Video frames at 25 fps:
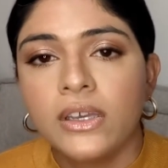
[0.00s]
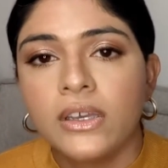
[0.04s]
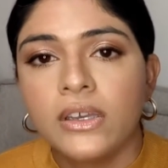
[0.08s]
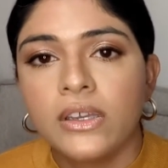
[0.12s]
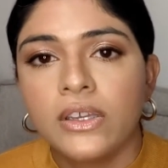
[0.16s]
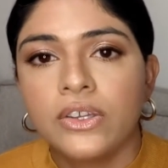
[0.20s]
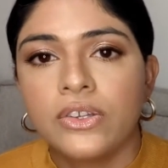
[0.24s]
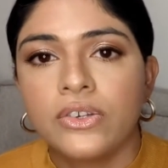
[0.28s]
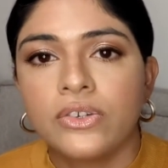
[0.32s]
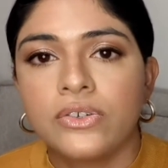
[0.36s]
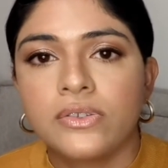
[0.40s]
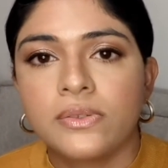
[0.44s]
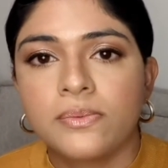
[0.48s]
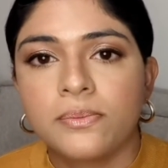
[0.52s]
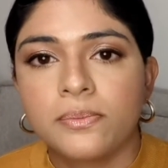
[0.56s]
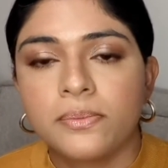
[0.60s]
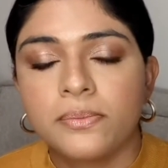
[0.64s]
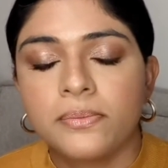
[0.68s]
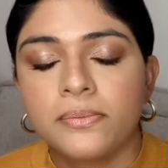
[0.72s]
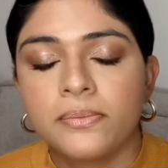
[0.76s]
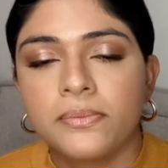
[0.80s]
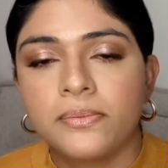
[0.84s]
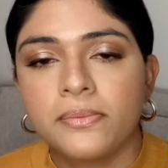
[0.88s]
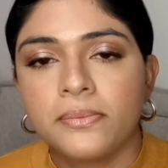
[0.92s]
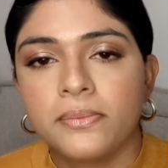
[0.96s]
You know,
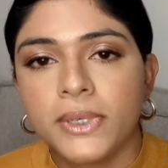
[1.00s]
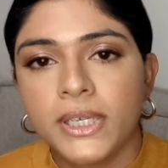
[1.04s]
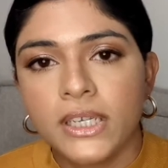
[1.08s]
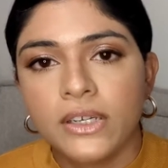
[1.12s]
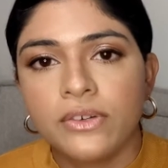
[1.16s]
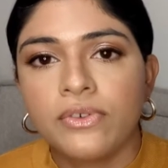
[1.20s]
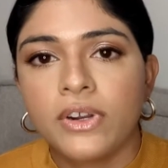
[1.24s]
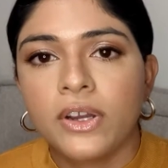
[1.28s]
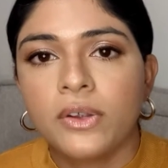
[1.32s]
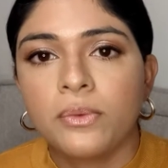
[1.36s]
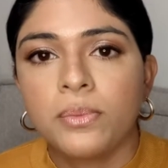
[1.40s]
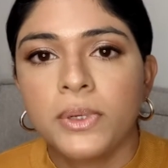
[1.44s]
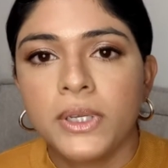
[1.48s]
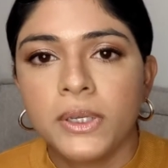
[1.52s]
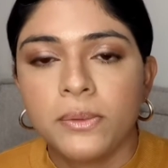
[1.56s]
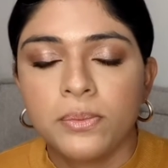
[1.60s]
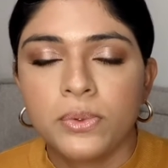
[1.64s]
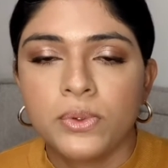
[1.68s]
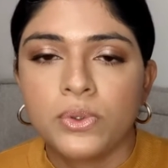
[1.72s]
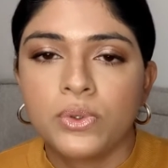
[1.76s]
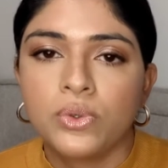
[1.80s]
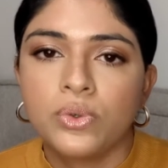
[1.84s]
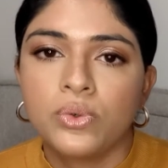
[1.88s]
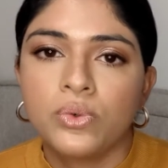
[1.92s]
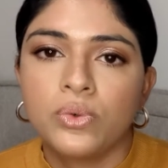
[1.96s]
be around
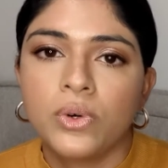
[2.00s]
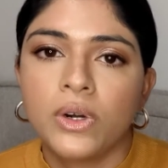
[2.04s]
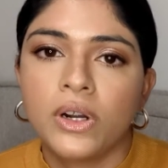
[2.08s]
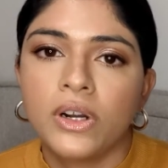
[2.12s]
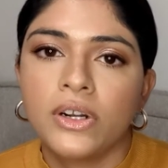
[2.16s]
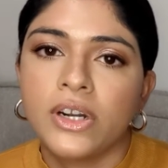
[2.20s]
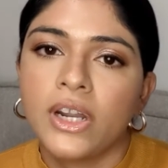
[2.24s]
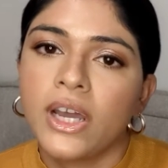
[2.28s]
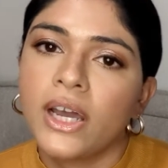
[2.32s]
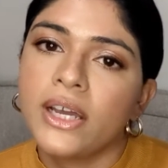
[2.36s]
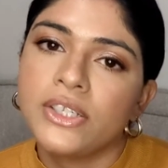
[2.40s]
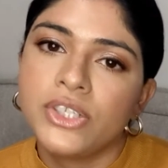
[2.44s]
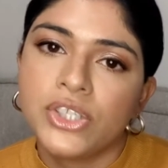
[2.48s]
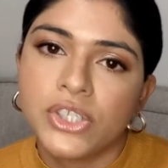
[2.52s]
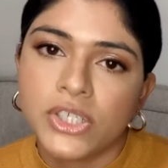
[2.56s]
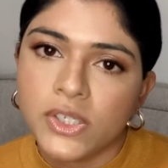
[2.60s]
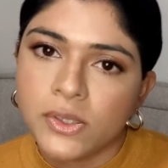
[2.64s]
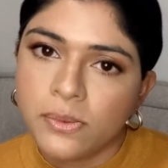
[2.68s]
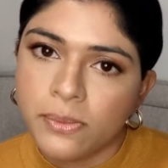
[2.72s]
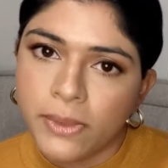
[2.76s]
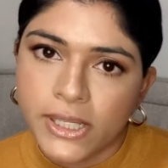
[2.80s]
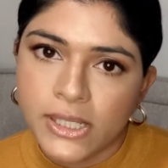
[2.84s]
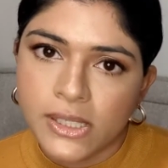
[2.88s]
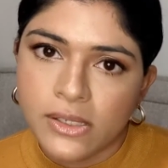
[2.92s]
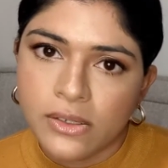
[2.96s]
people who are not
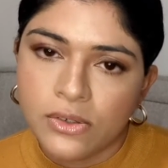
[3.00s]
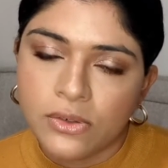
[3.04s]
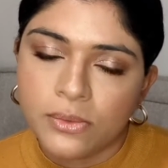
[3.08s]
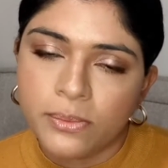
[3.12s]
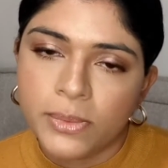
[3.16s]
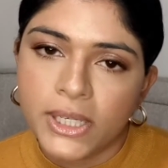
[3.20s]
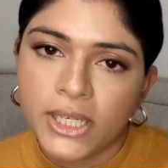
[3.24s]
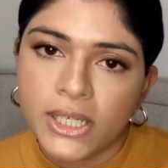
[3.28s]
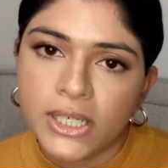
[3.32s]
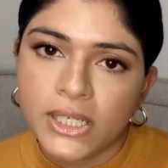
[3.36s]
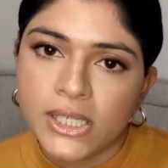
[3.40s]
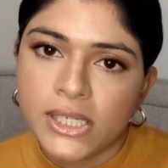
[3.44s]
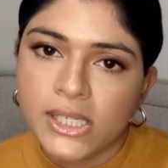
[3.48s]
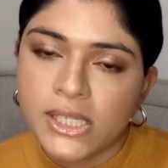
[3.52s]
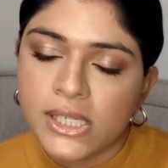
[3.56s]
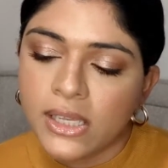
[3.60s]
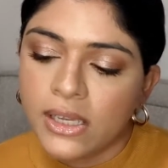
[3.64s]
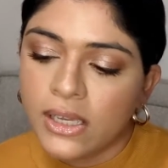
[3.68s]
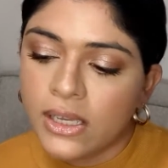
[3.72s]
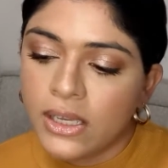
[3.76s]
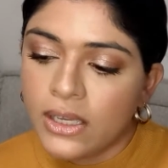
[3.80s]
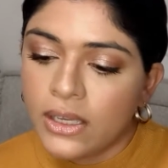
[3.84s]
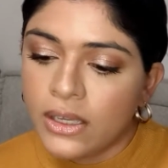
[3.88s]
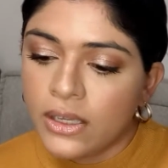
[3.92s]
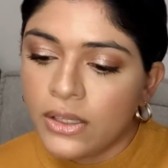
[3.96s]
judgmental, because
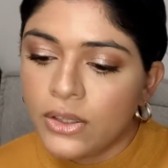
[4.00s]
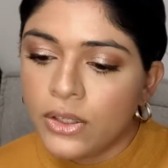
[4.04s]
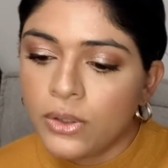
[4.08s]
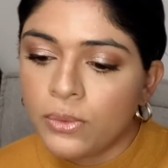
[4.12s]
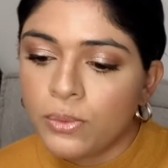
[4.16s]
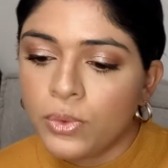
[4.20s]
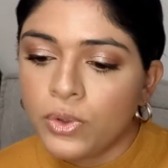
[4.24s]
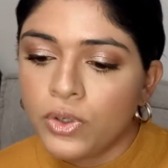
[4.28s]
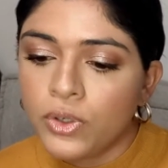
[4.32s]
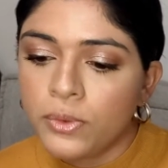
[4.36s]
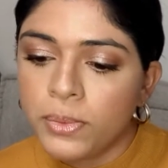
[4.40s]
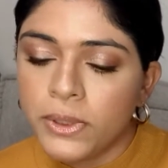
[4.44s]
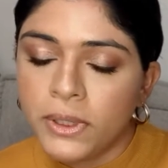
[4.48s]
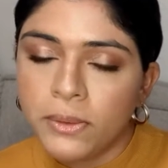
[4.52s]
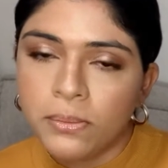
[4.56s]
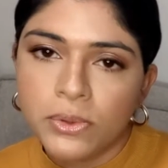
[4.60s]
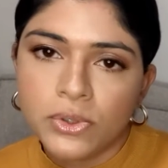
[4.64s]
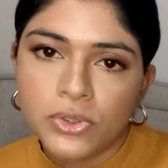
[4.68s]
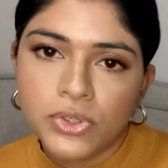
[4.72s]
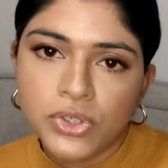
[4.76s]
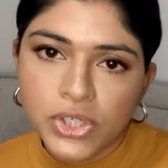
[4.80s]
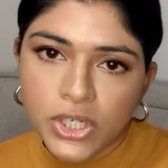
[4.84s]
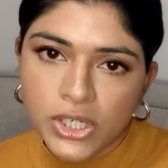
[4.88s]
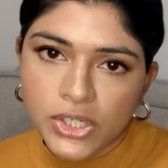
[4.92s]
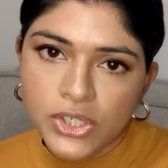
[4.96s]
the more
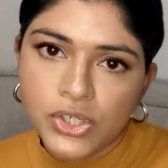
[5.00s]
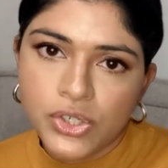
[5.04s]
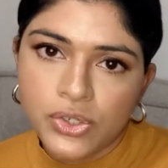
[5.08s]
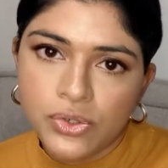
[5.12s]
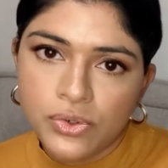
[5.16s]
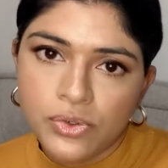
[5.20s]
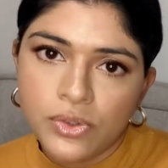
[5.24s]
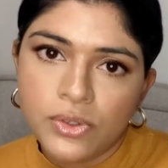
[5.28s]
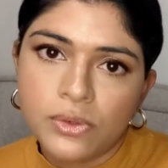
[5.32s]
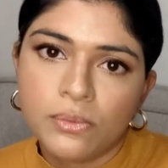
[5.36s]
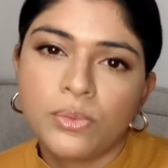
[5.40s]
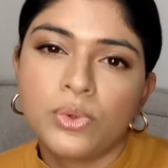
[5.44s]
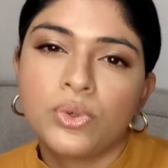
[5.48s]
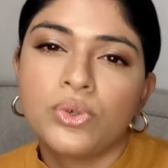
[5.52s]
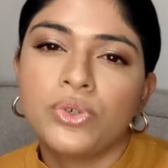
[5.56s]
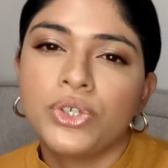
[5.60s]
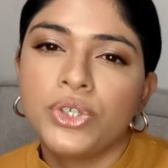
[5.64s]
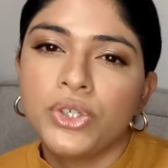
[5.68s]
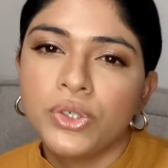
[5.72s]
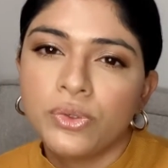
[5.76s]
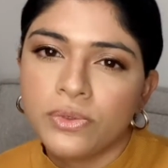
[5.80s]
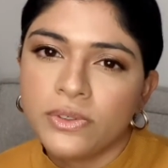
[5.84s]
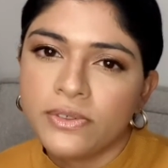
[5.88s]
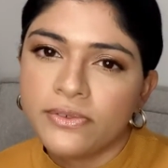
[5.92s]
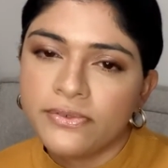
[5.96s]
people judge you, the more
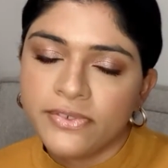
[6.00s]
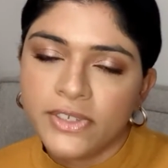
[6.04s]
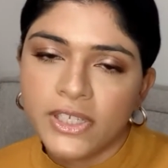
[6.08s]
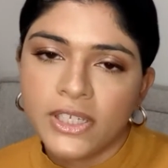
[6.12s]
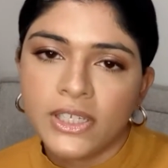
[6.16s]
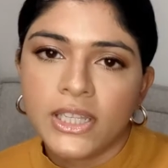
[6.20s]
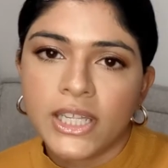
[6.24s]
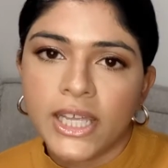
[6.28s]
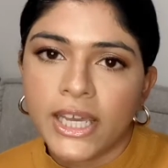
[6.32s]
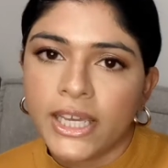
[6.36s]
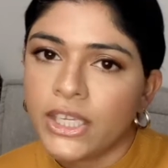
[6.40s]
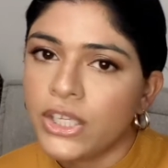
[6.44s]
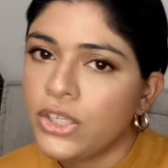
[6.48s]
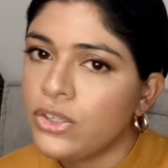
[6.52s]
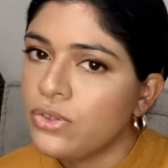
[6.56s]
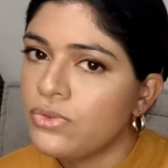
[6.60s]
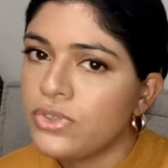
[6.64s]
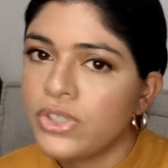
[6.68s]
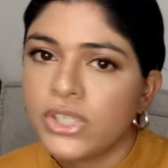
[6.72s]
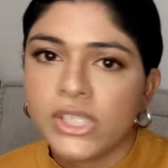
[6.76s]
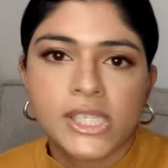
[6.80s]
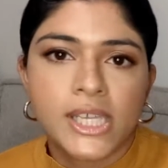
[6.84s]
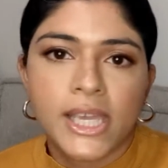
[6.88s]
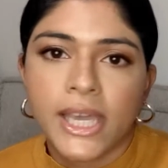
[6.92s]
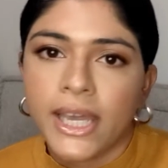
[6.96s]
you will feel like you
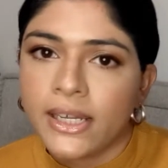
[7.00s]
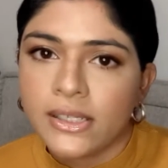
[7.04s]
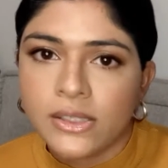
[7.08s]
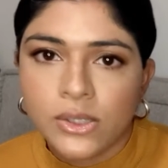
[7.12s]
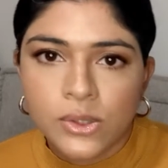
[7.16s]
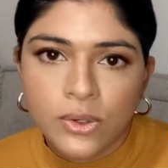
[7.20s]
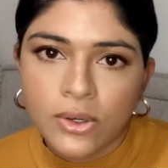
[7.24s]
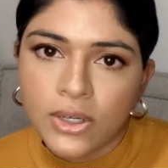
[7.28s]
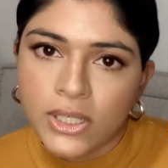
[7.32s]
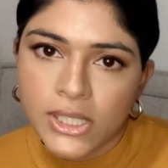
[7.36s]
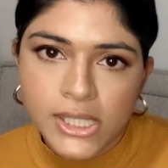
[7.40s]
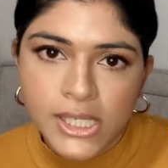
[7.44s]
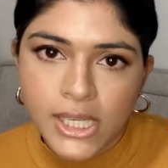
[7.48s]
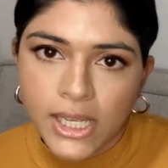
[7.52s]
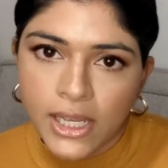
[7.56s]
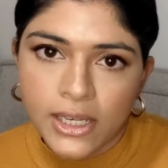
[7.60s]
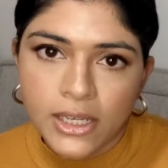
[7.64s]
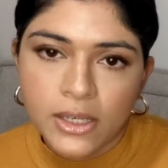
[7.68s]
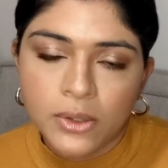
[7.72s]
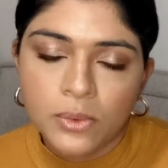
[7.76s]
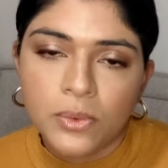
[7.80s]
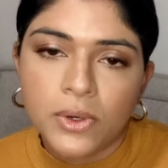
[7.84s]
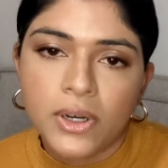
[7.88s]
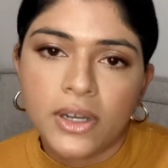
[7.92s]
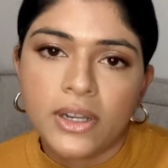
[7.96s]
just can't talk to
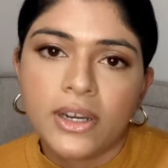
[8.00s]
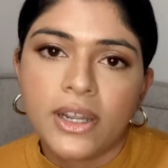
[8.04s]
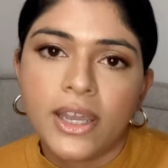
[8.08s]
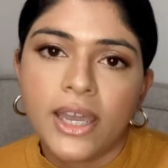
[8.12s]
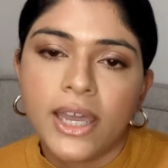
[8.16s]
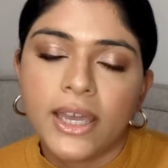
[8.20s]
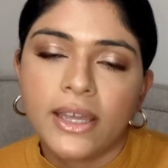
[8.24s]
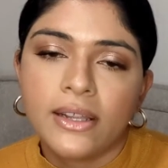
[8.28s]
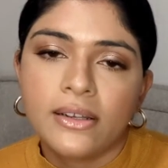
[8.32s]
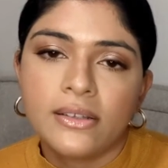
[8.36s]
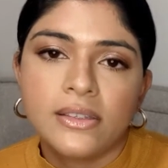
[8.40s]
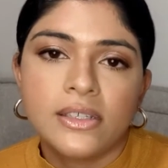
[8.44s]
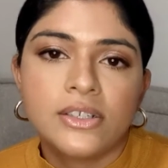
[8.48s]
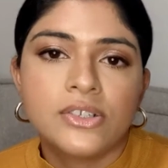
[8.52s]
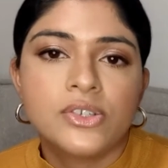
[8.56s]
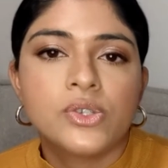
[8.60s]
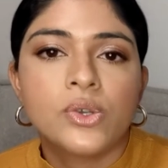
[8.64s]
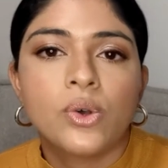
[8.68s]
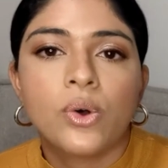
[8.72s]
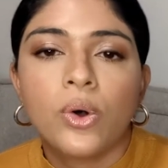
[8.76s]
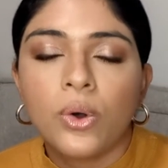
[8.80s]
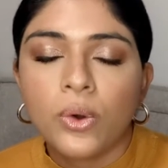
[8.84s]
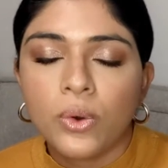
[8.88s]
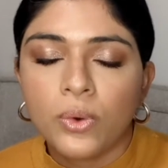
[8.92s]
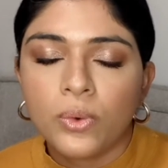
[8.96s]
anyone, and there's
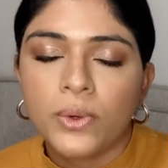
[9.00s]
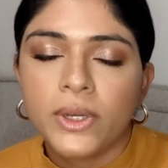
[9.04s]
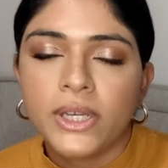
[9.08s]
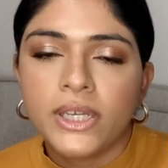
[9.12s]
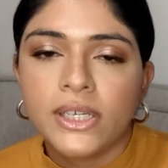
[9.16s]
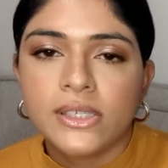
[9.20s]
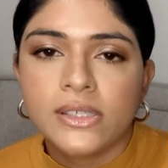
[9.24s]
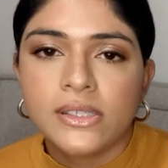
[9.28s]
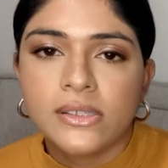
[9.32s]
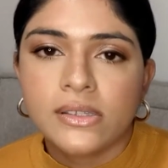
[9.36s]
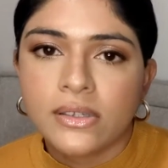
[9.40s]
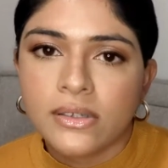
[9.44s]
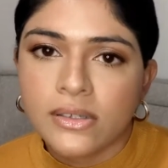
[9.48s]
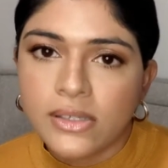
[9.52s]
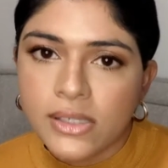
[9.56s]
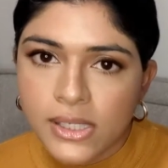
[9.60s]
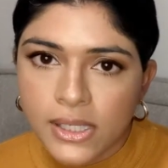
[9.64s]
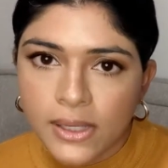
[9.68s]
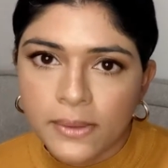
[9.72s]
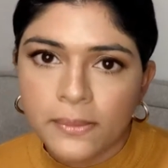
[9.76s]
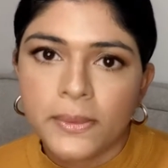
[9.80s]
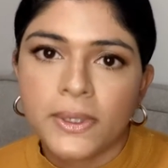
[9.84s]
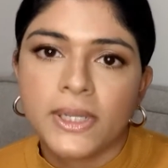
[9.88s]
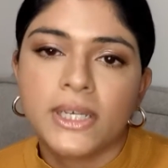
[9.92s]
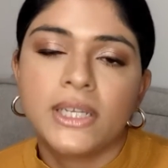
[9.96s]
always
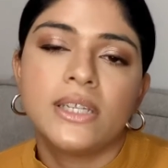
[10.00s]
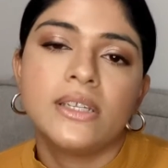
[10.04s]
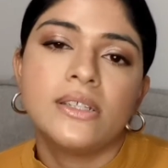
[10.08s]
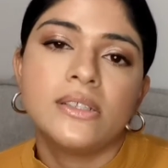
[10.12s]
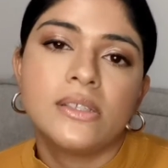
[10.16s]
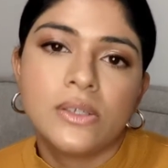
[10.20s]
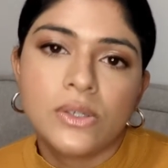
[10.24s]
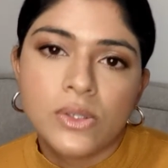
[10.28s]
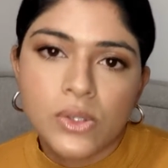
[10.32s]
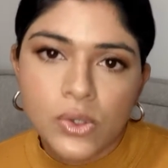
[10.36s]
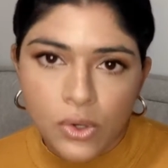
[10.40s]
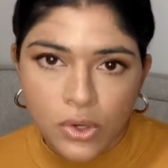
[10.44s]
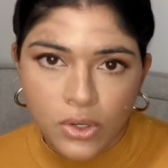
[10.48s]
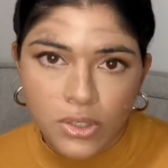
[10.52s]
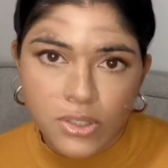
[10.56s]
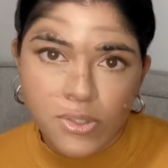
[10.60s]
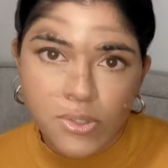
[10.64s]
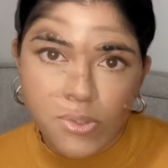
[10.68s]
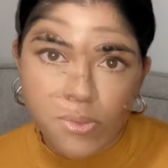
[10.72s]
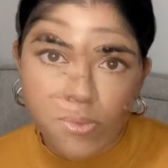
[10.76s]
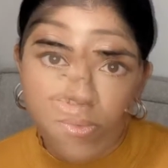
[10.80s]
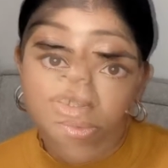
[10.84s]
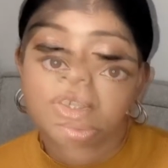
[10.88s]
somebody to talk to.